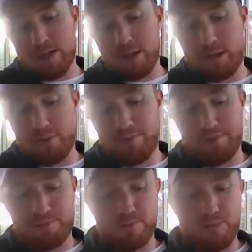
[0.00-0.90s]

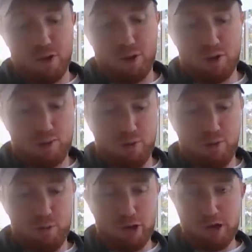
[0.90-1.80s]
The
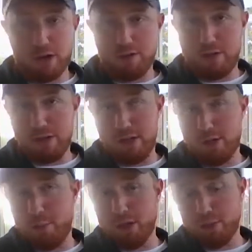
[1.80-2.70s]
49ers D
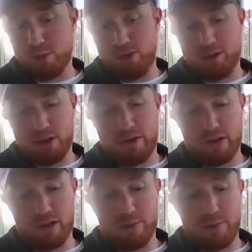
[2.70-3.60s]
is abysmal. They're
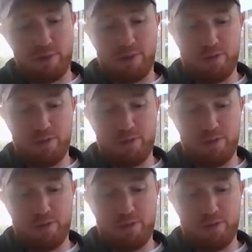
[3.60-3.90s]
giving up,